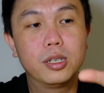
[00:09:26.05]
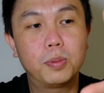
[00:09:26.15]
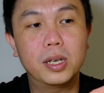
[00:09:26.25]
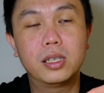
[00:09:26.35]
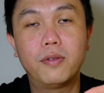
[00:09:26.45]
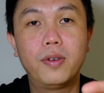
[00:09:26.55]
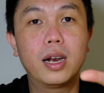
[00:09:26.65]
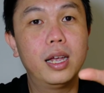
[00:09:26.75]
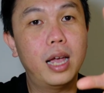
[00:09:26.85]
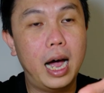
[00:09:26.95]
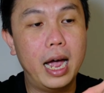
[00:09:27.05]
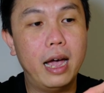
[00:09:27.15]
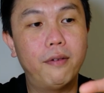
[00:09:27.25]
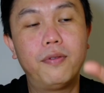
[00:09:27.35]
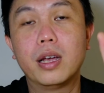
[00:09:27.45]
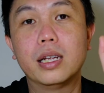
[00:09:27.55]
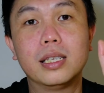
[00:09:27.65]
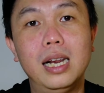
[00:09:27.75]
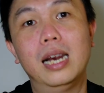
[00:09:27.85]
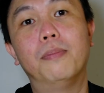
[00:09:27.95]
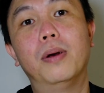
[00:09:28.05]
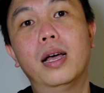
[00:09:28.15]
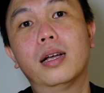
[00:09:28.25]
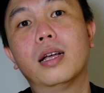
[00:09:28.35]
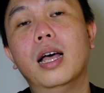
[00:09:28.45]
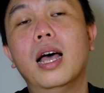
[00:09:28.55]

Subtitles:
specifically I have here is Lillet Blanc.